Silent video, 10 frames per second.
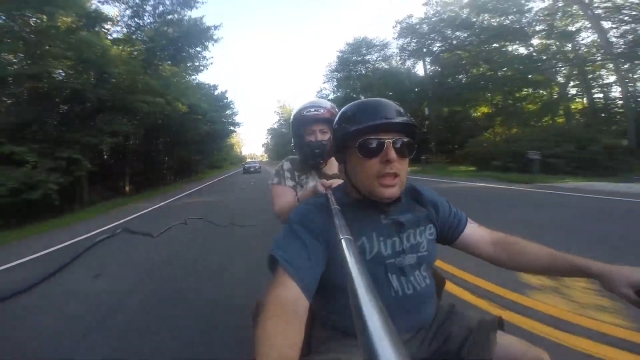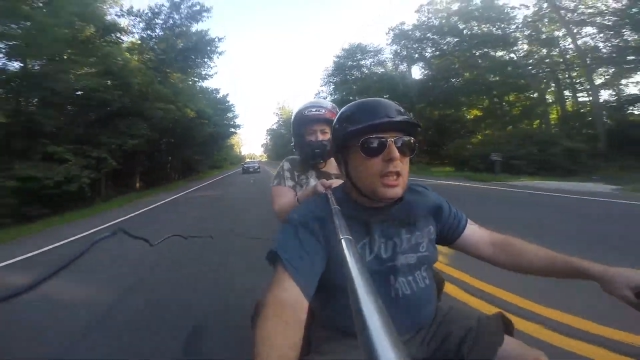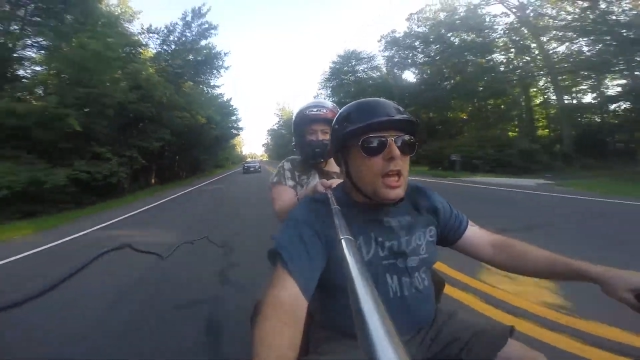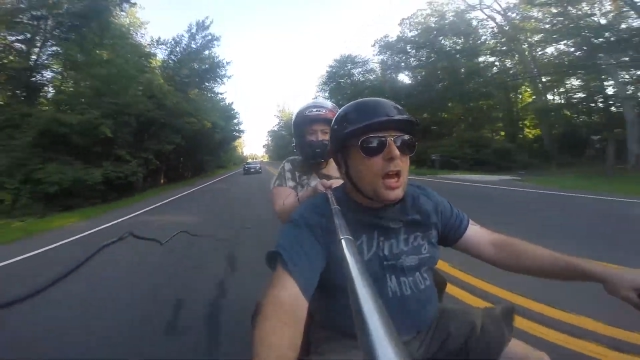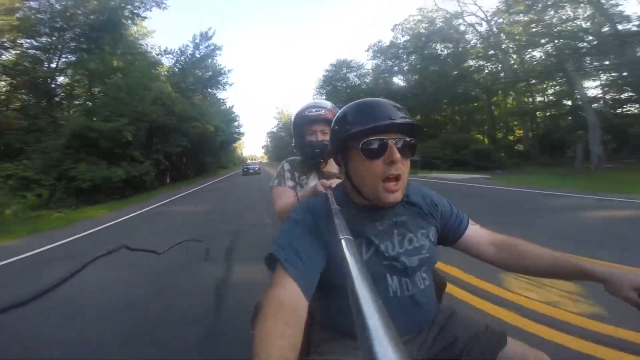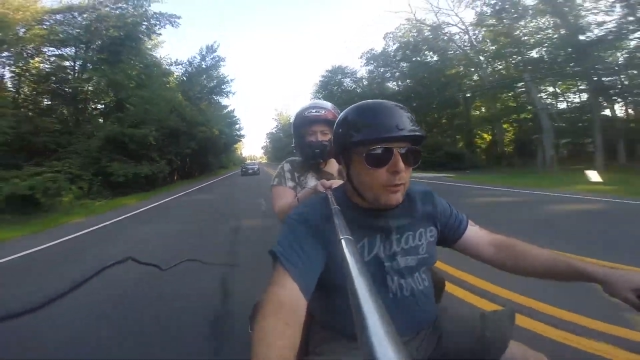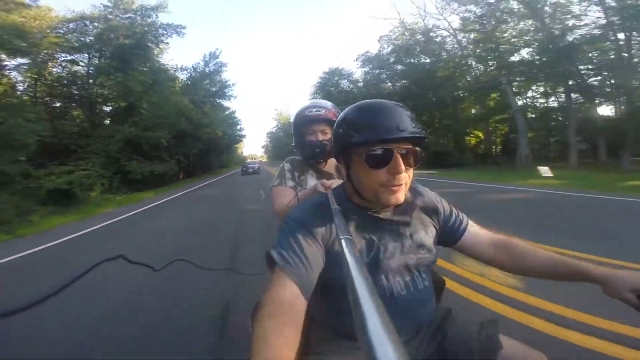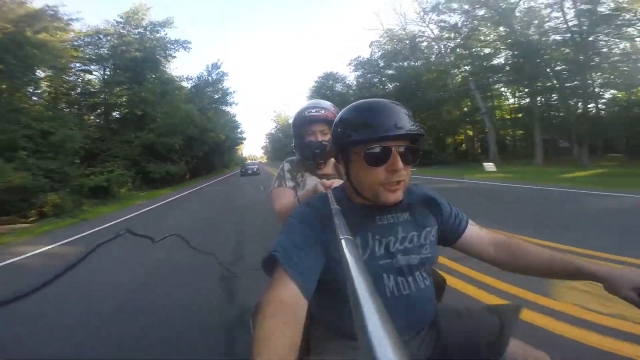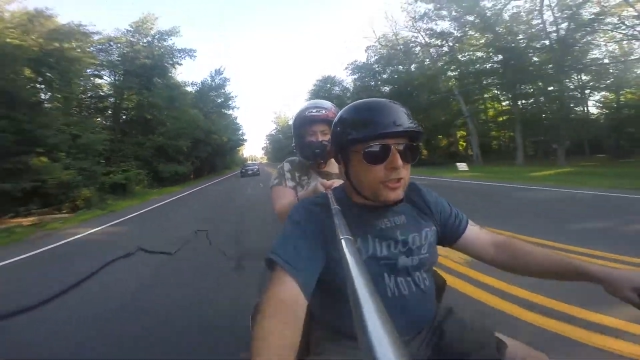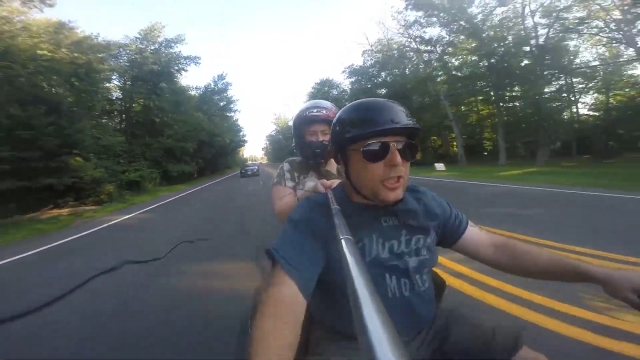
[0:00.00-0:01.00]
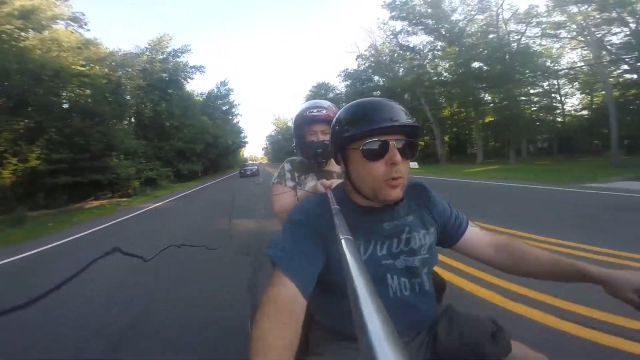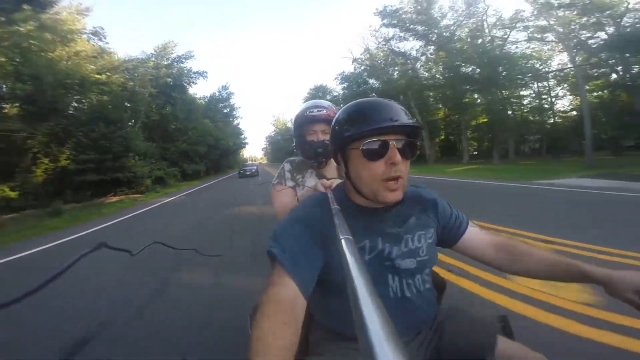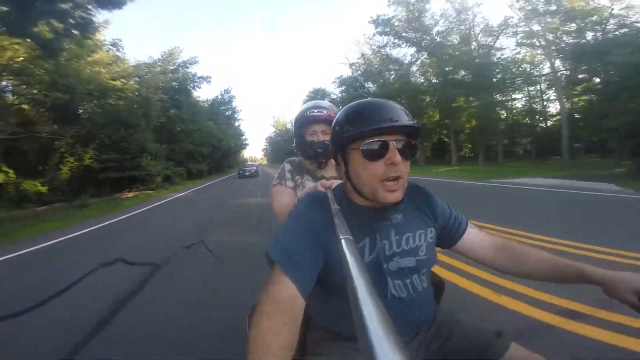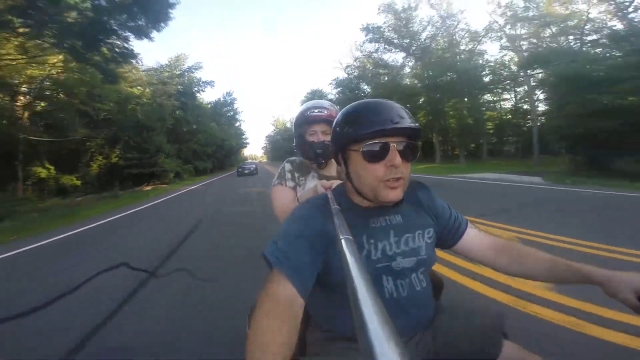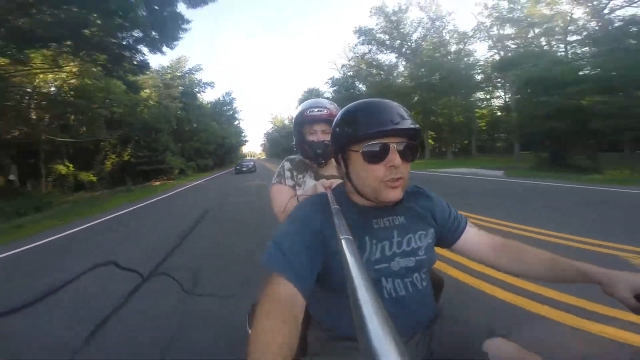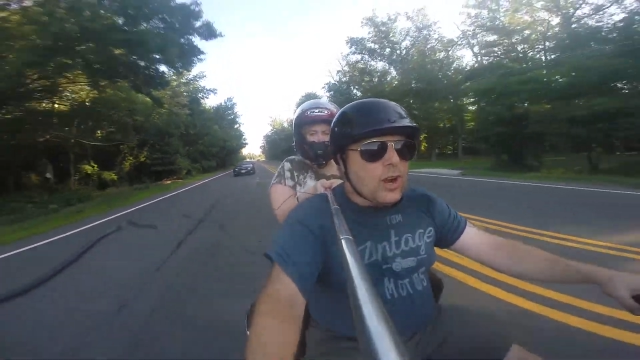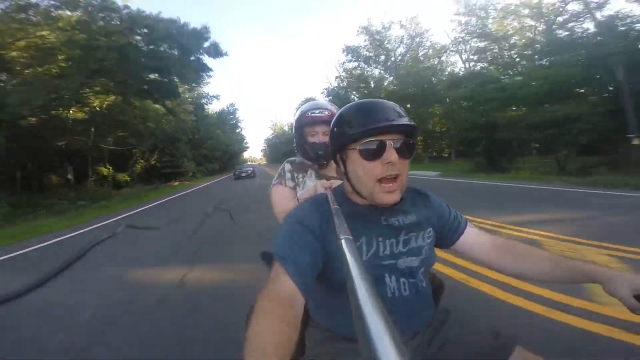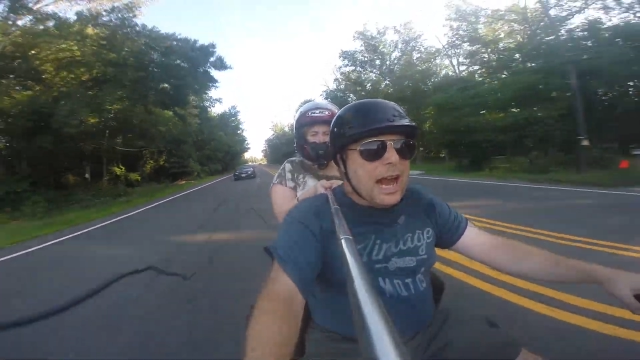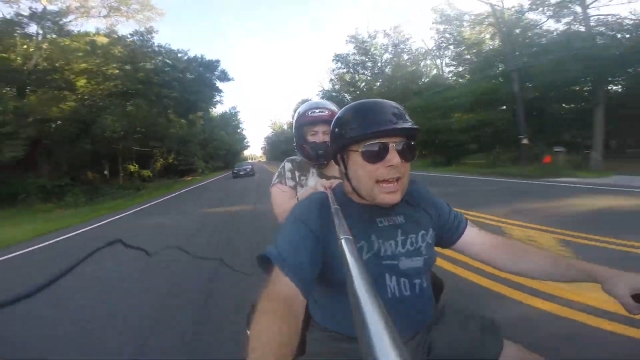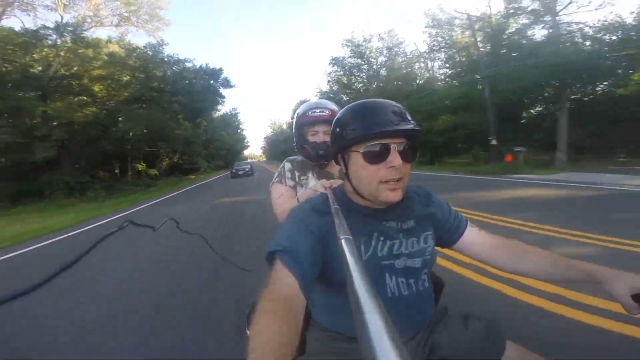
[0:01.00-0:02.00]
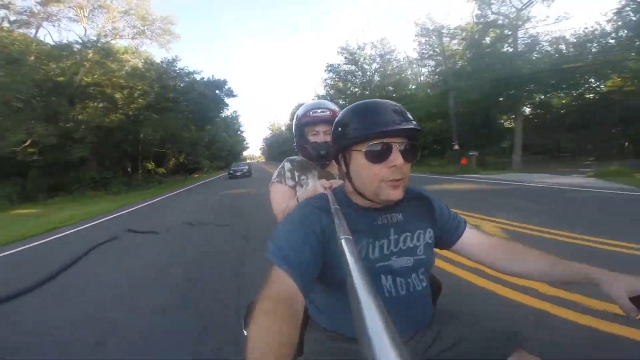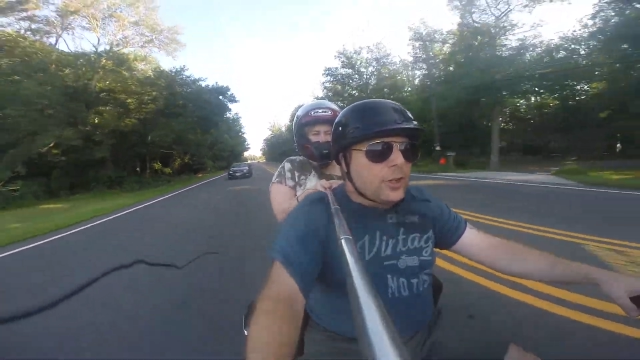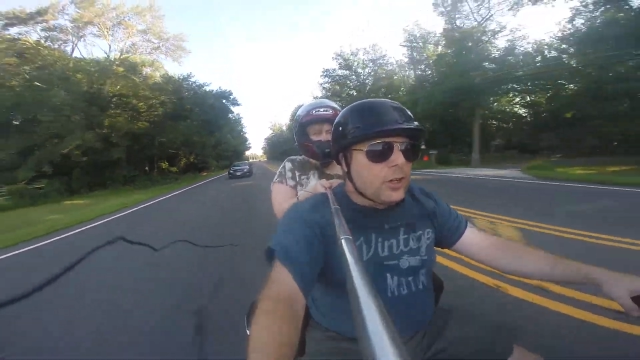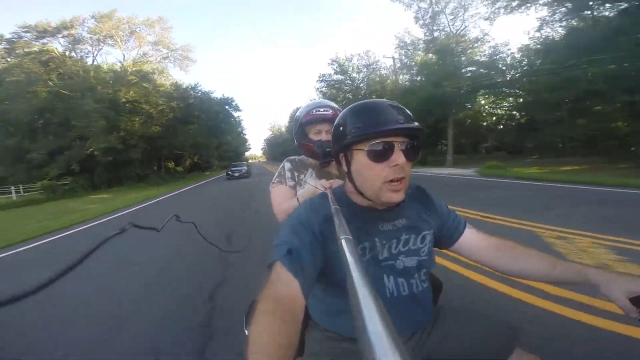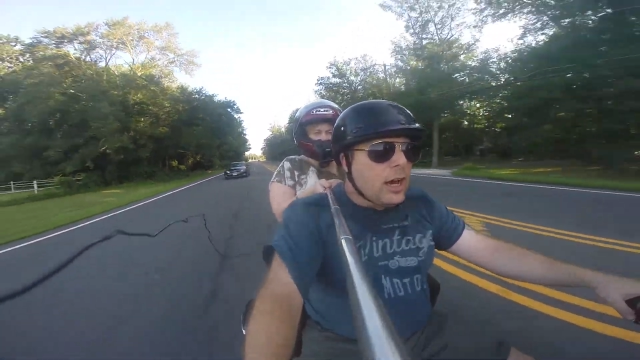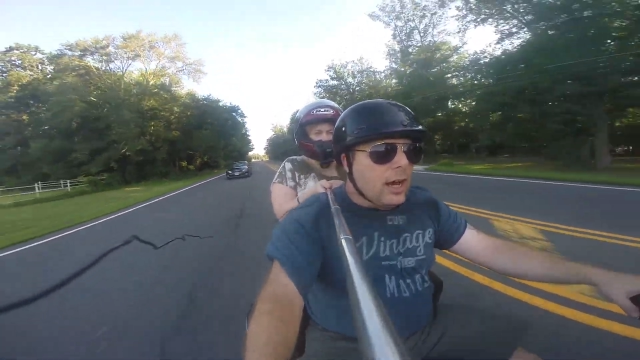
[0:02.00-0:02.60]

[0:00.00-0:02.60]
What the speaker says: Love to see where you ride if you're